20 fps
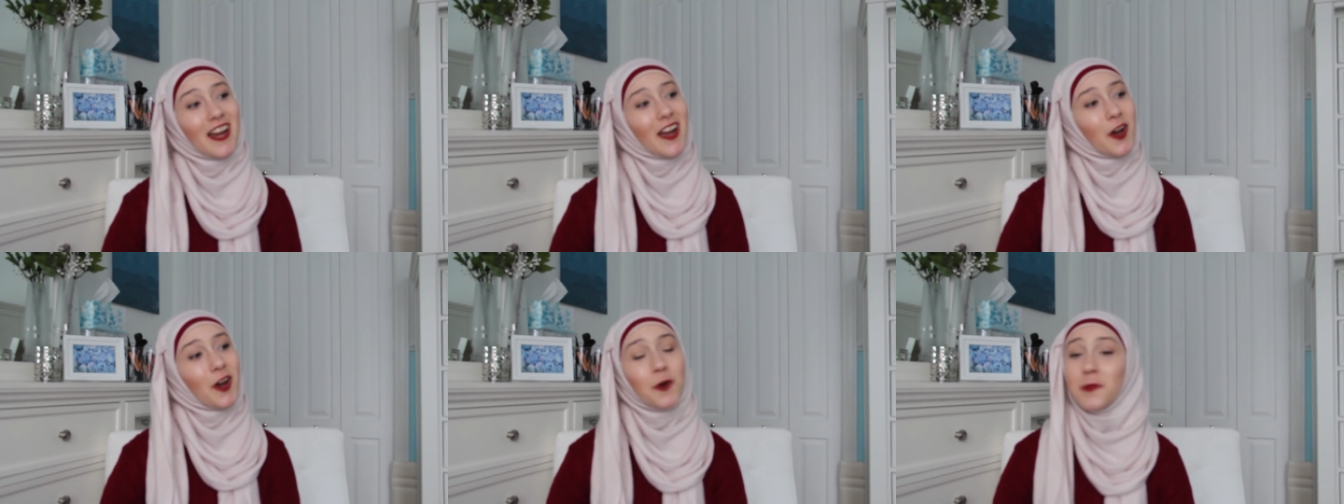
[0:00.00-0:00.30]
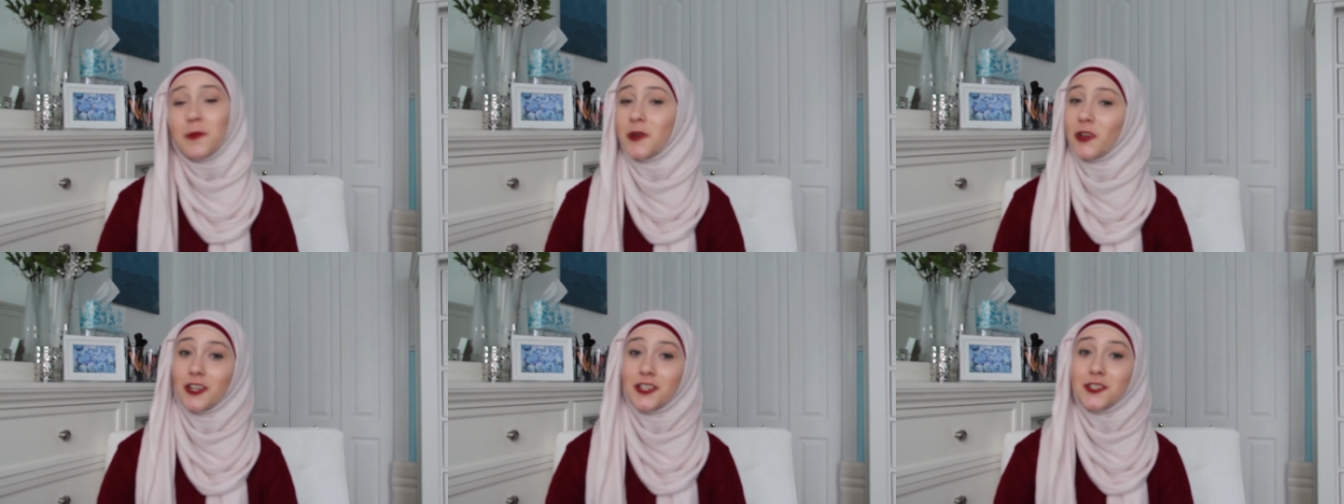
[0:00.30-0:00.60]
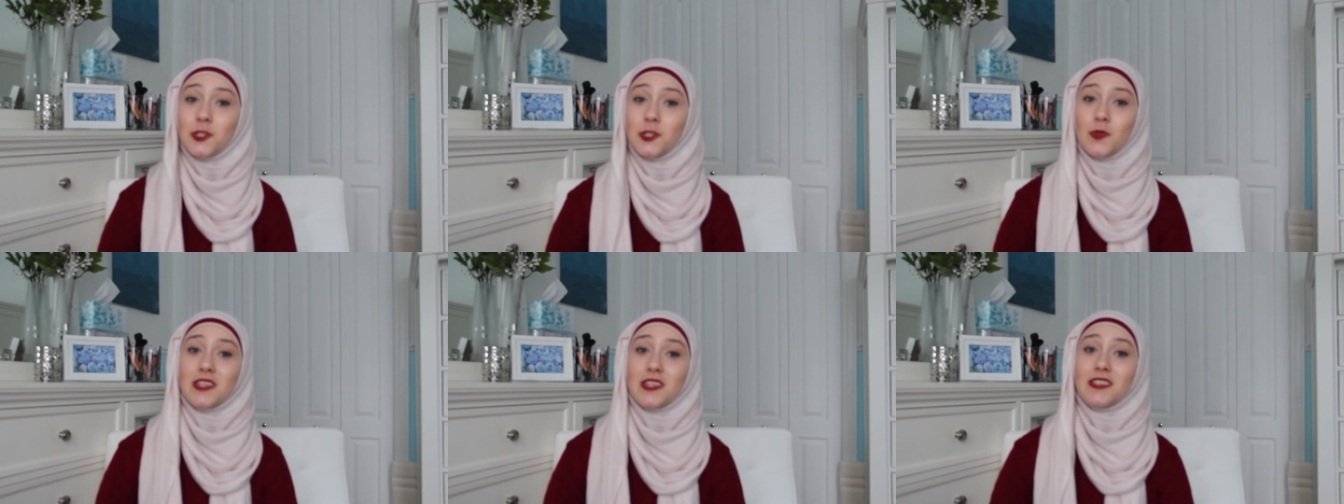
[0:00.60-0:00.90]
Hope you're all
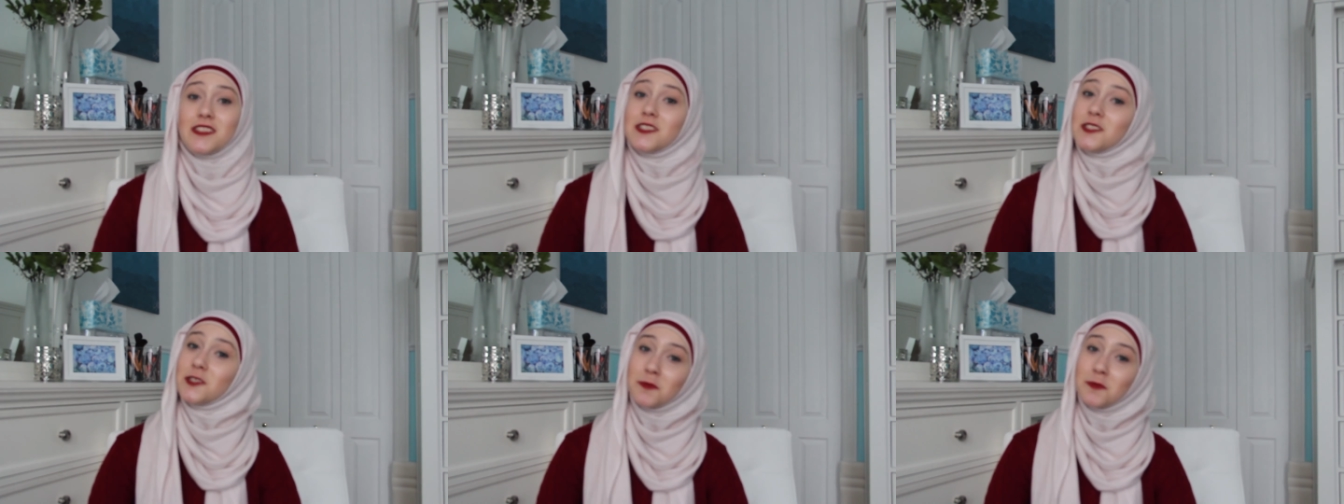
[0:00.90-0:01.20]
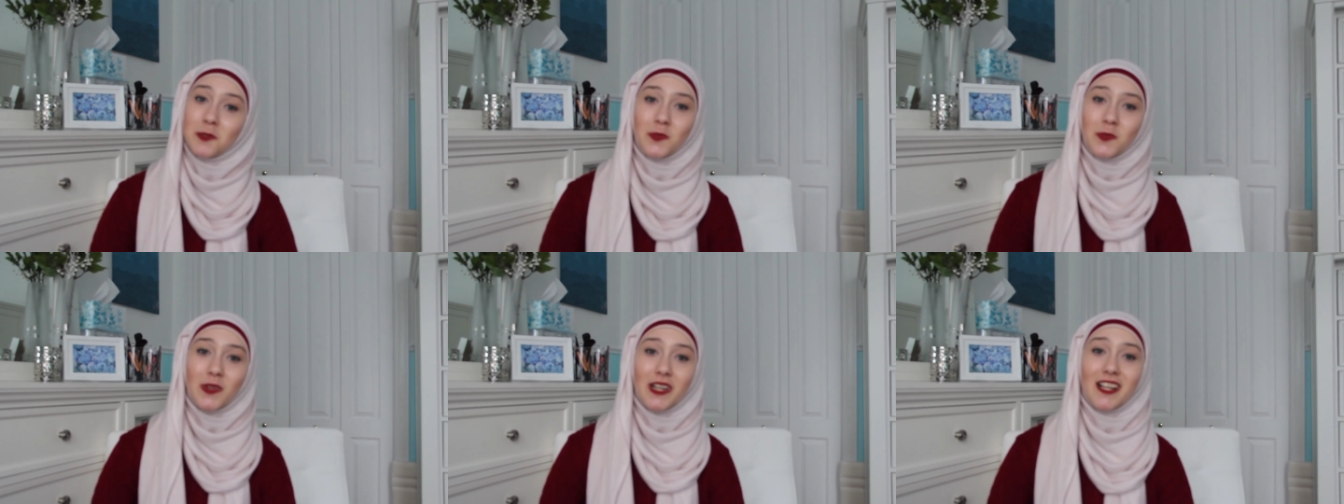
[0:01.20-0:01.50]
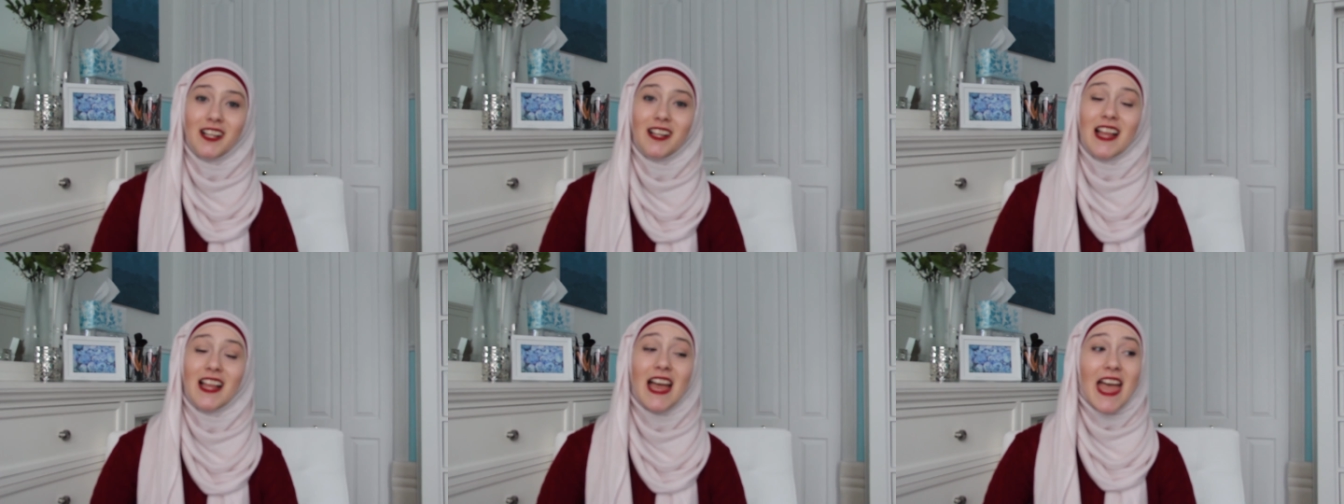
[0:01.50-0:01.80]
doing super
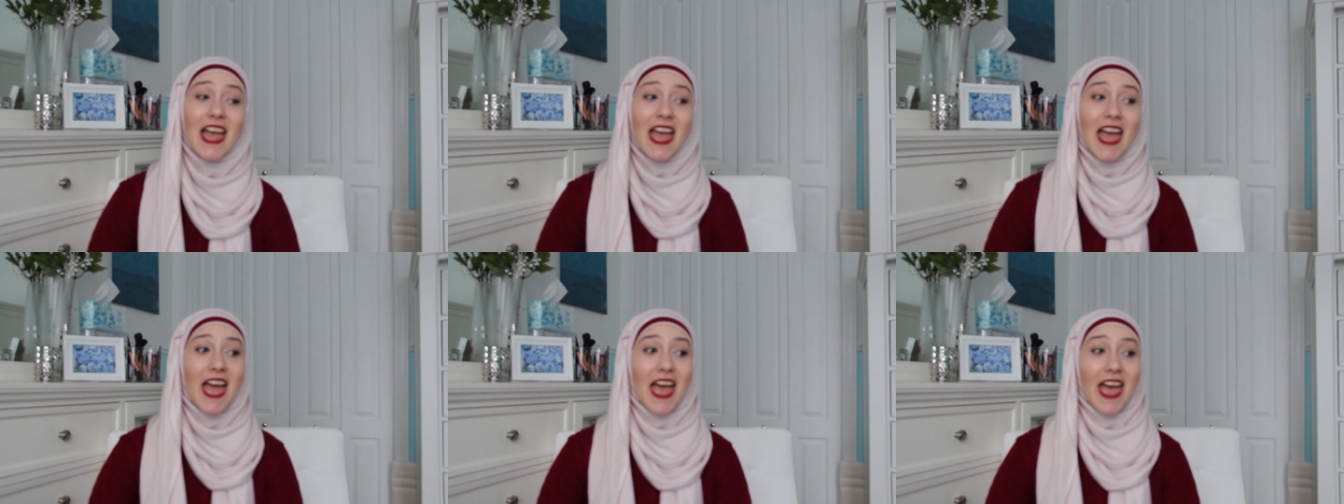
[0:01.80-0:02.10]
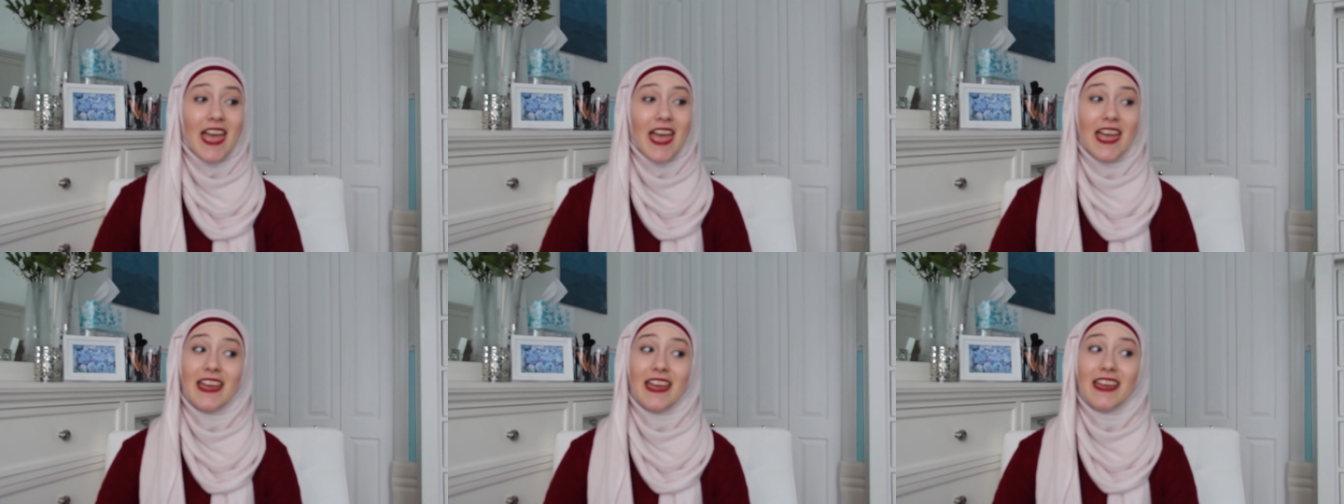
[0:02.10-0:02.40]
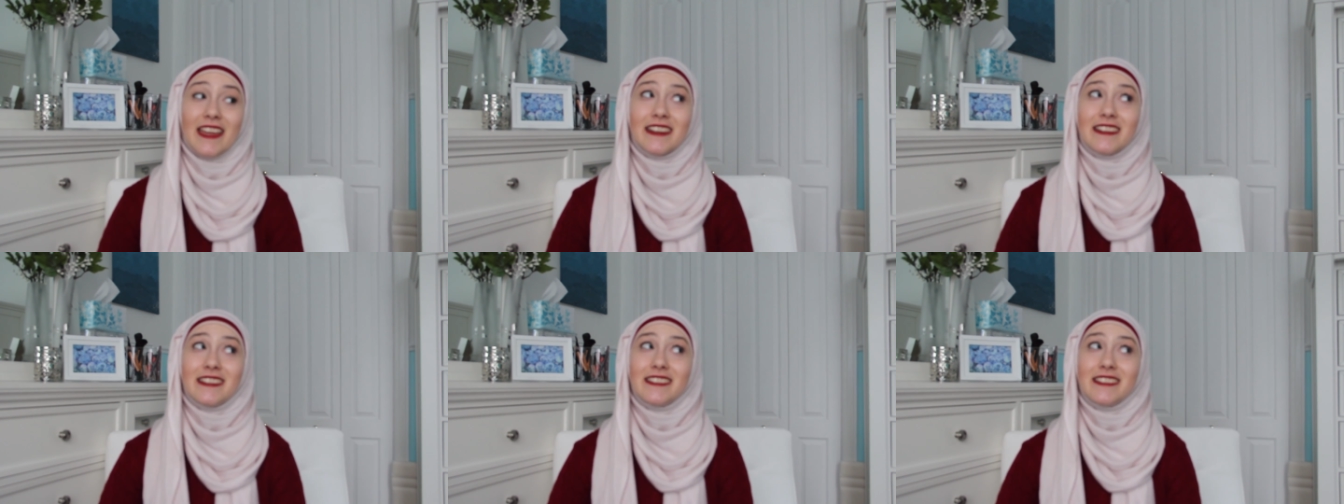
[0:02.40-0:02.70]
well,
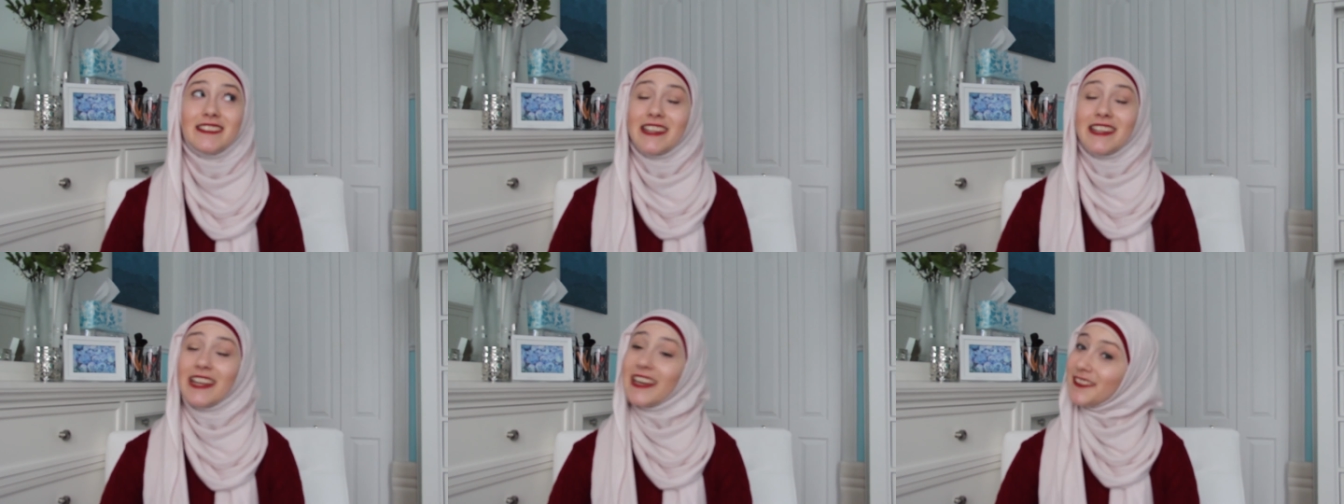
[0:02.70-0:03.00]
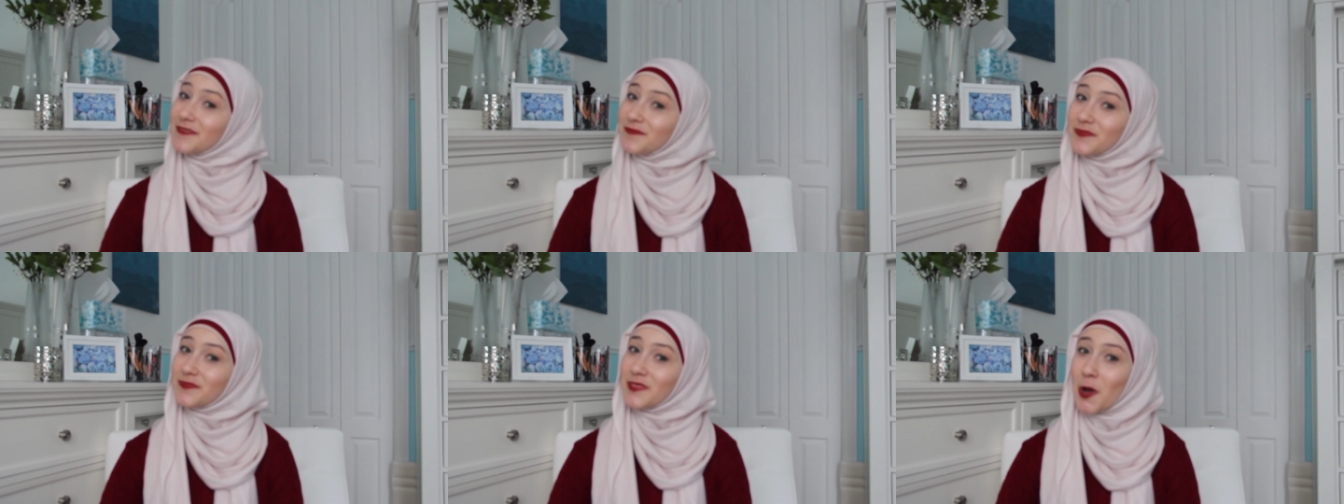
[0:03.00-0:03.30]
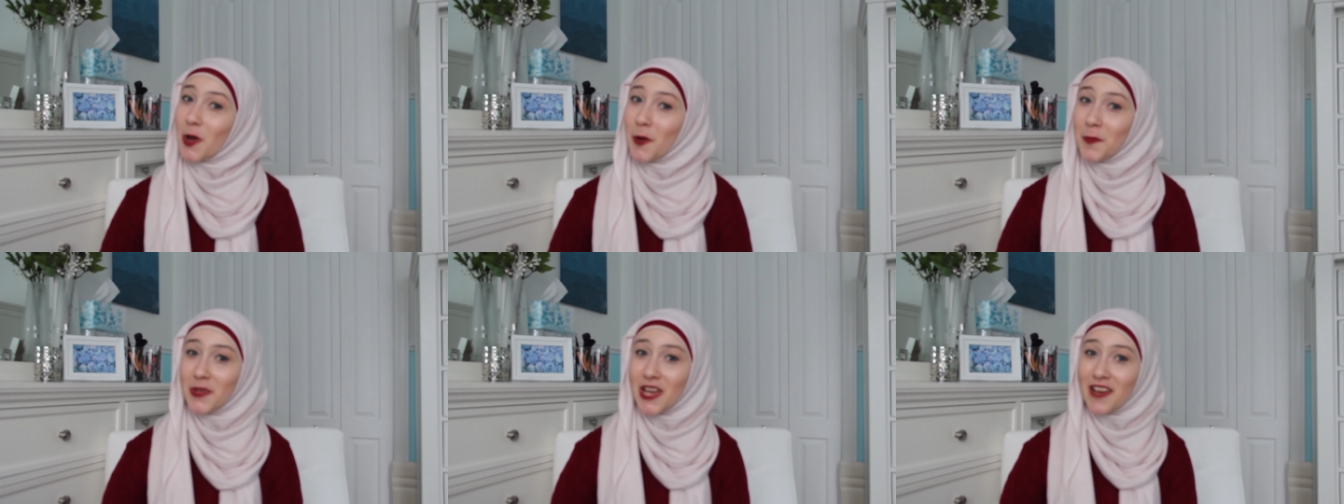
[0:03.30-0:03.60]
and yeah,
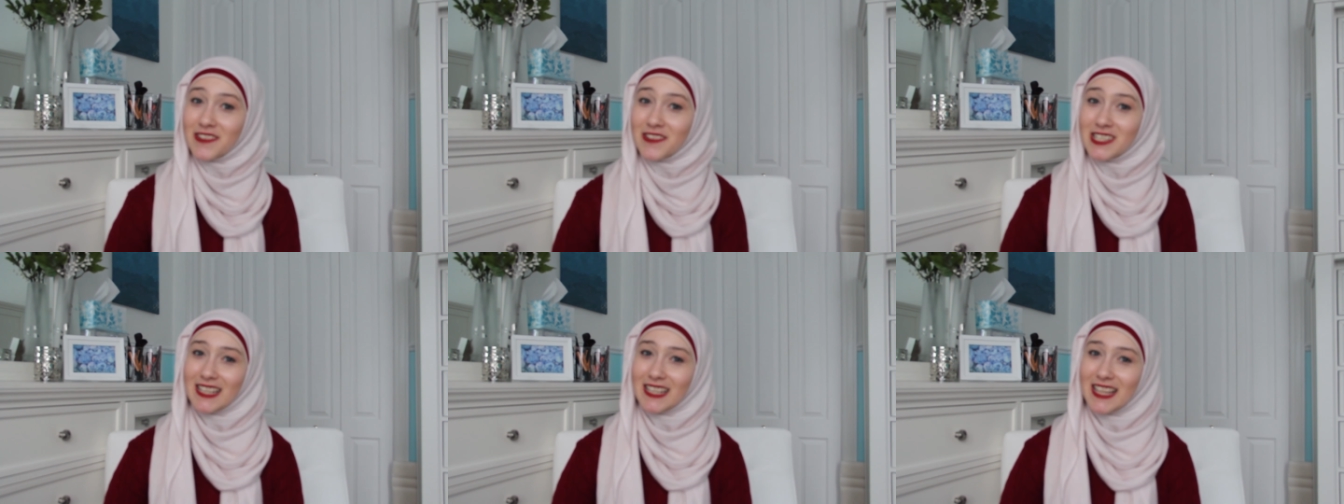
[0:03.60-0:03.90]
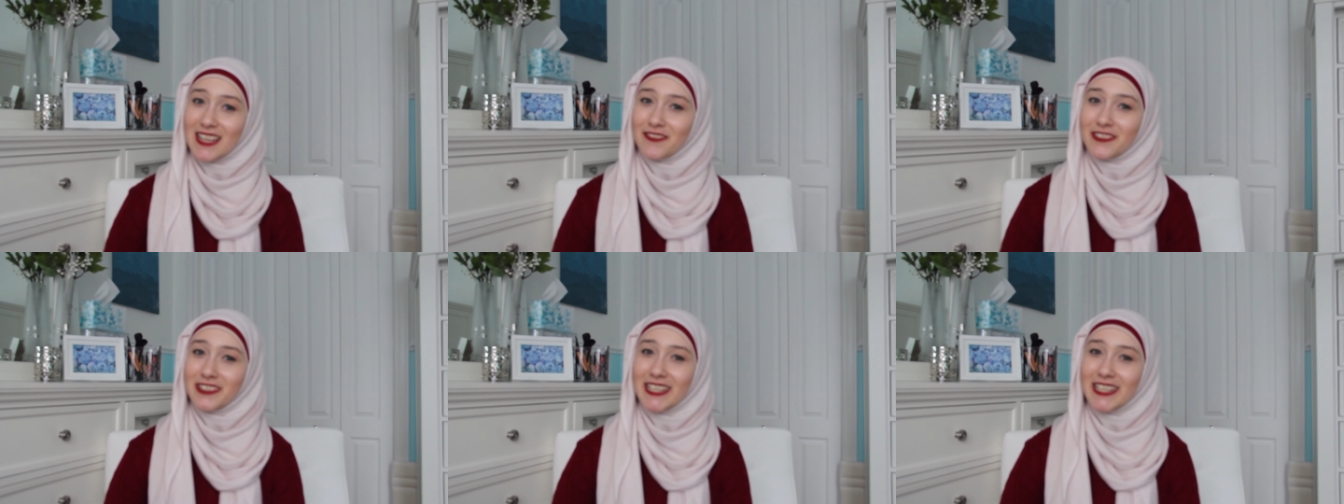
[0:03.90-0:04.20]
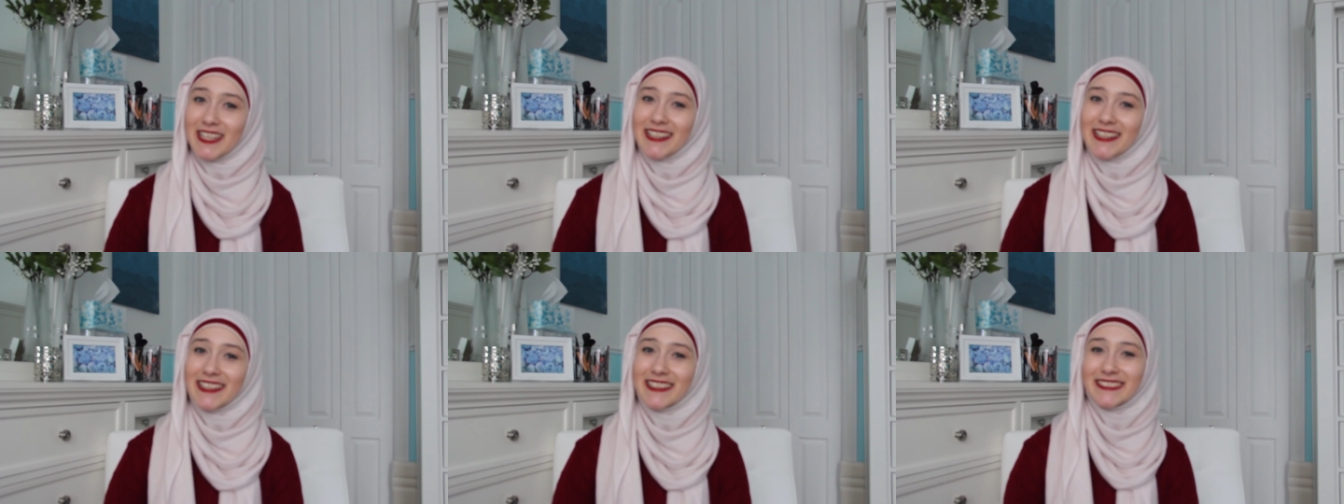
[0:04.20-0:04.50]
hope you have a delightful
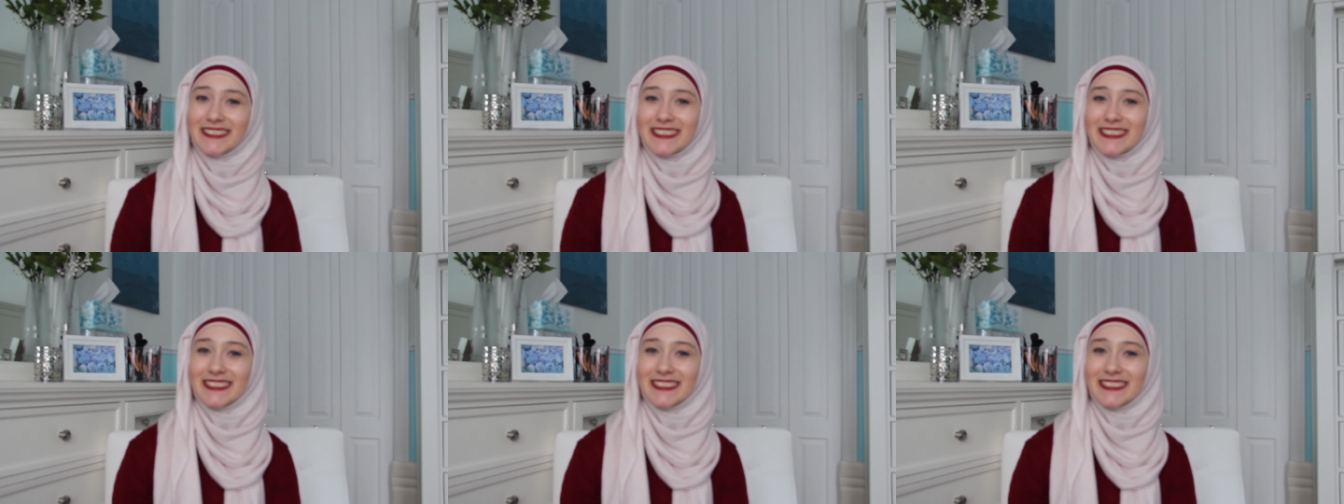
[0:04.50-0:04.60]
day.